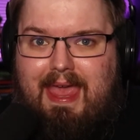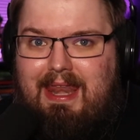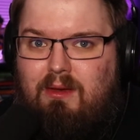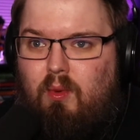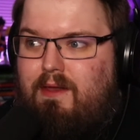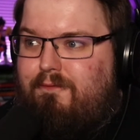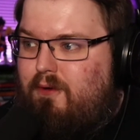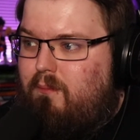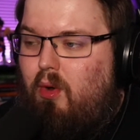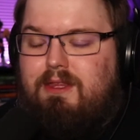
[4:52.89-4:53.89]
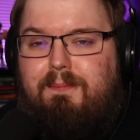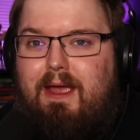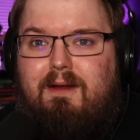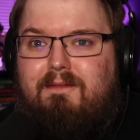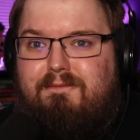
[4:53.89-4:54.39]
anyone for
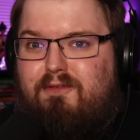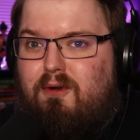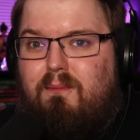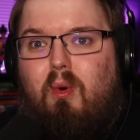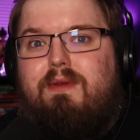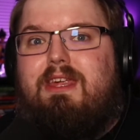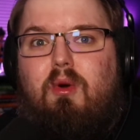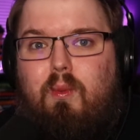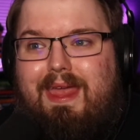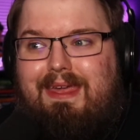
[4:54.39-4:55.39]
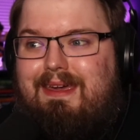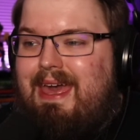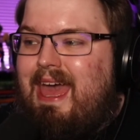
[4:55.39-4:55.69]
multiplayer for more than a week.